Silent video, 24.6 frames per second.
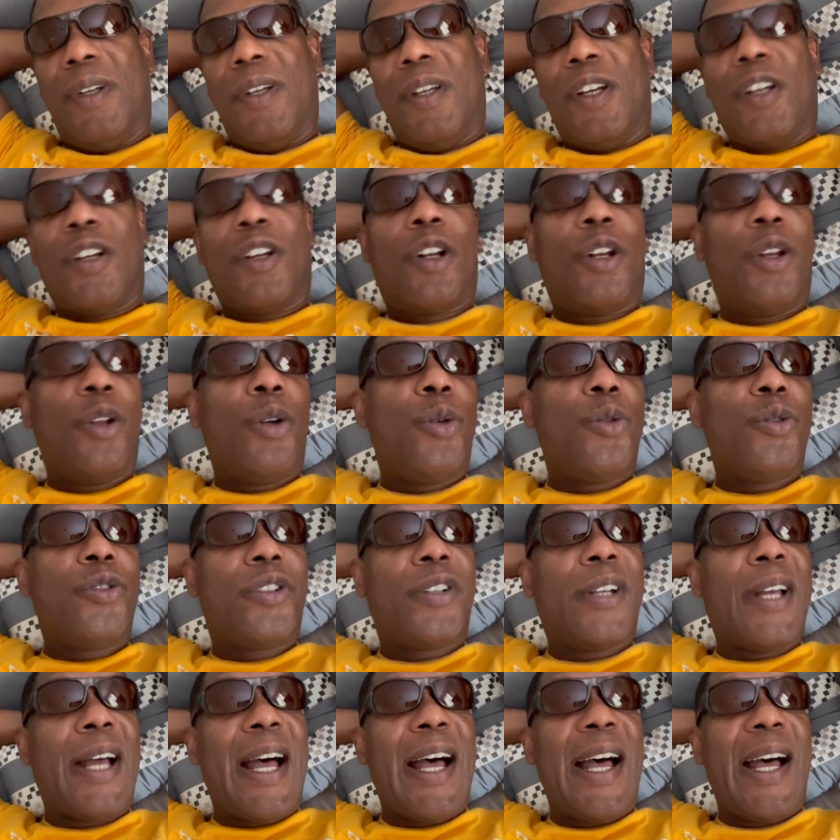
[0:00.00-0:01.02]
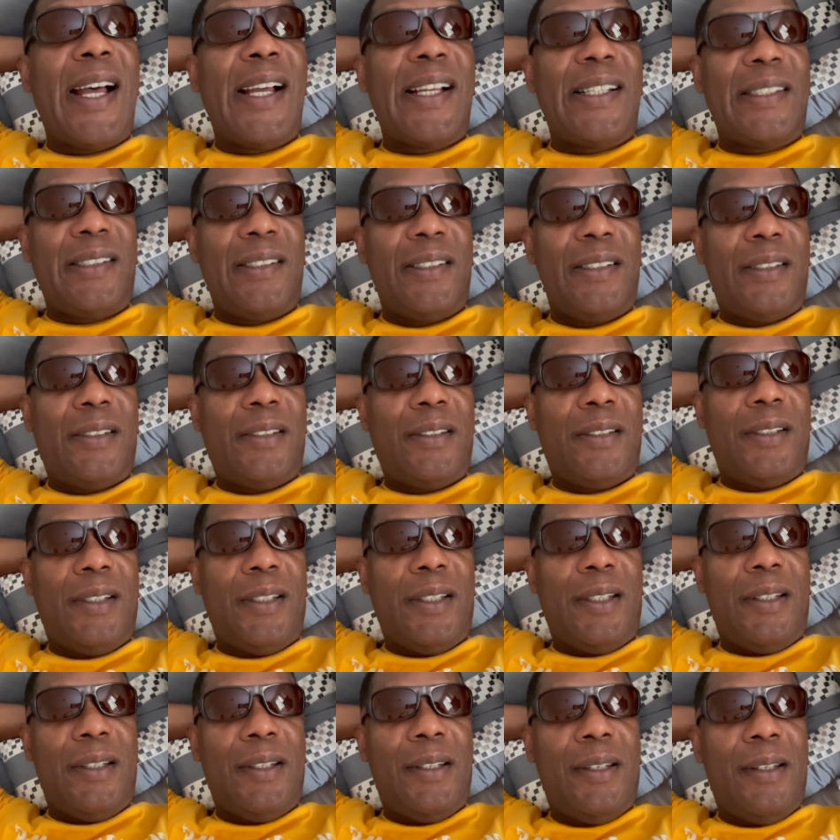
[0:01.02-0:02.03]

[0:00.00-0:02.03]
close your eyes to see.